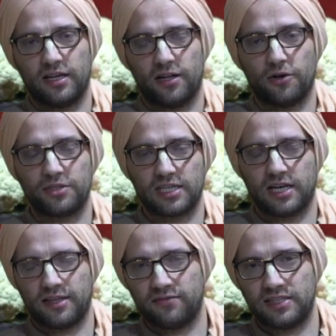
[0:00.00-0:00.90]
alocha
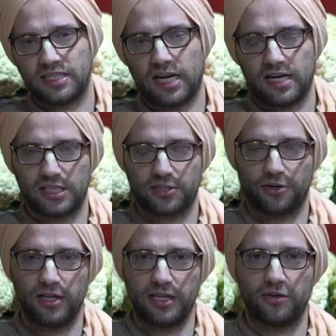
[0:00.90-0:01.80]
gata vichar,
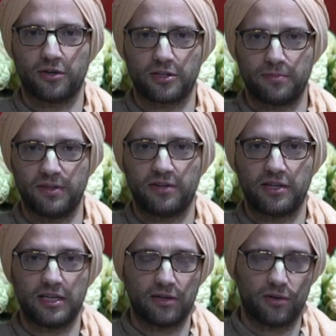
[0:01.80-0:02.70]
externally you look to be
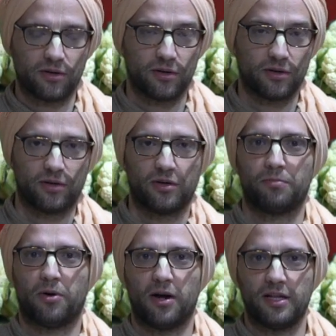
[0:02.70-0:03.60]
very
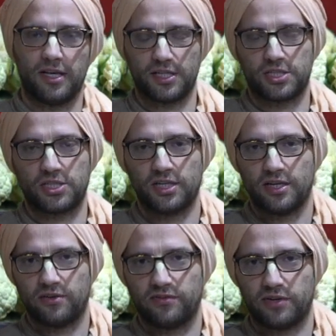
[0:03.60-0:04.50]
polished,
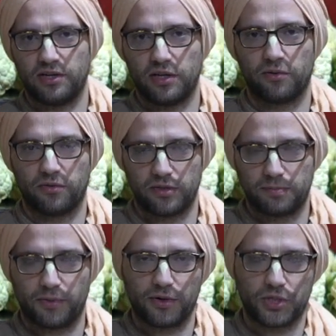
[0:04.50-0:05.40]
very
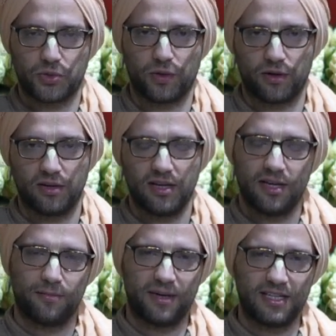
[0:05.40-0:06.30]

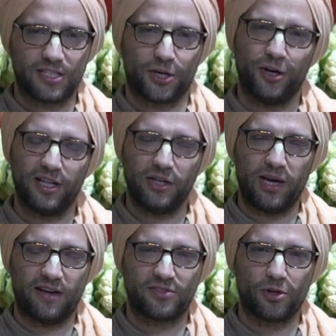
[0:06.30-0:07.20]
spiritual, but internally you
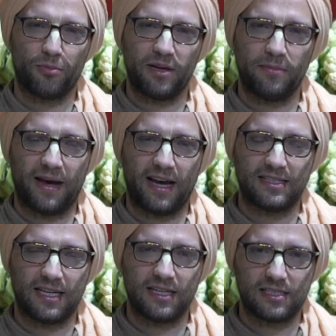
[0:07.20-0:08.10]
have so many bad
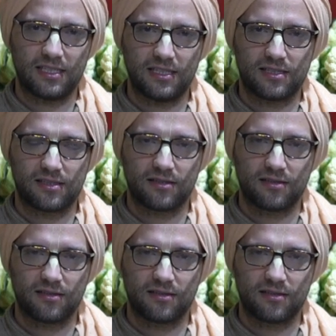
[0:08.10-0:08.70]
tendencies,